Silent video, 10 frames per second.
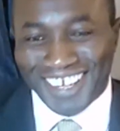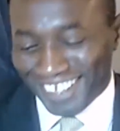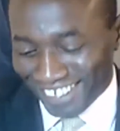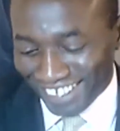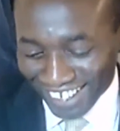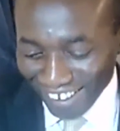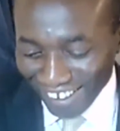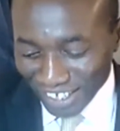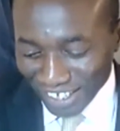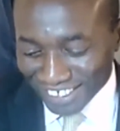But he's
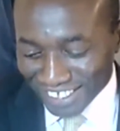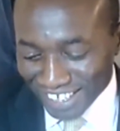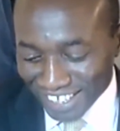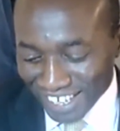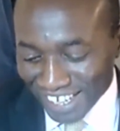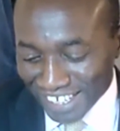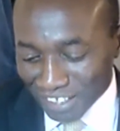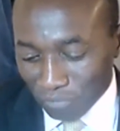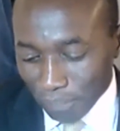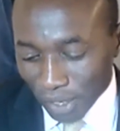saying, is it fair for
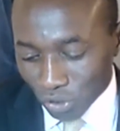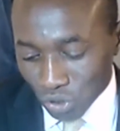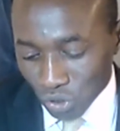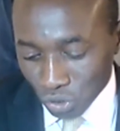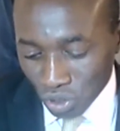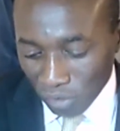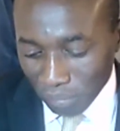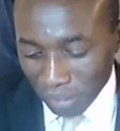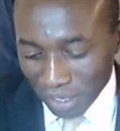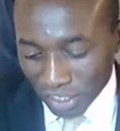Barrow to use government
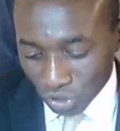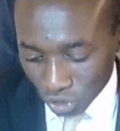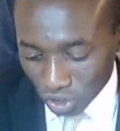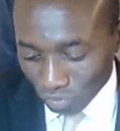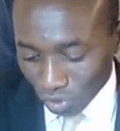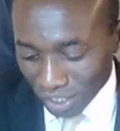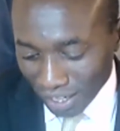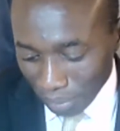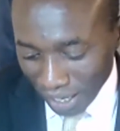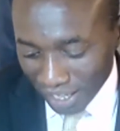resources for the
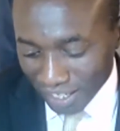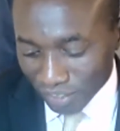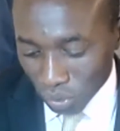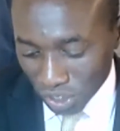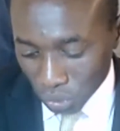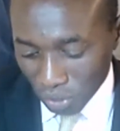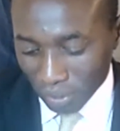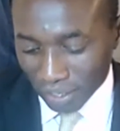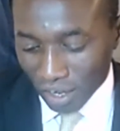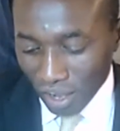campaign in
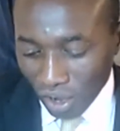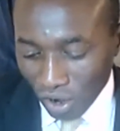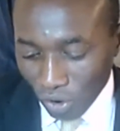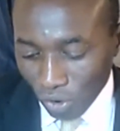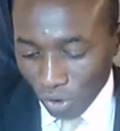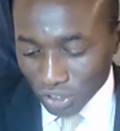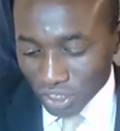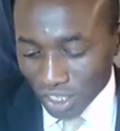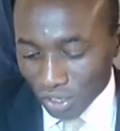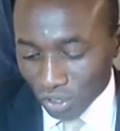2021, or is he
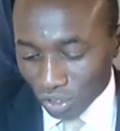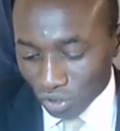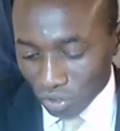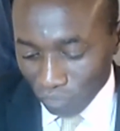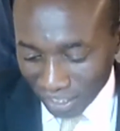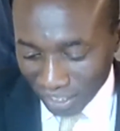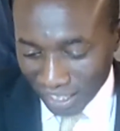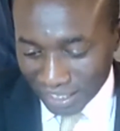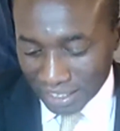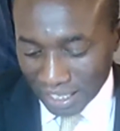going to vacate State
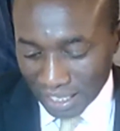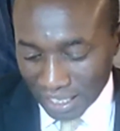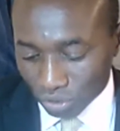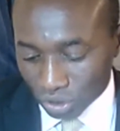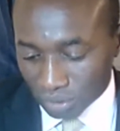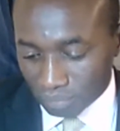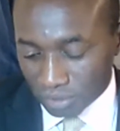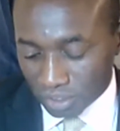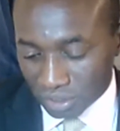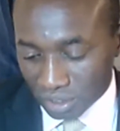House? This
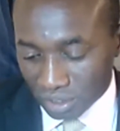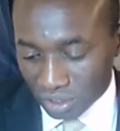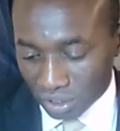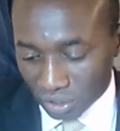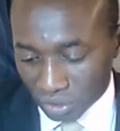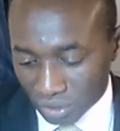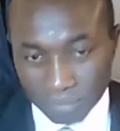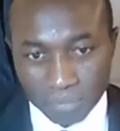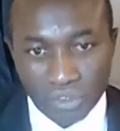idiot. Sorry.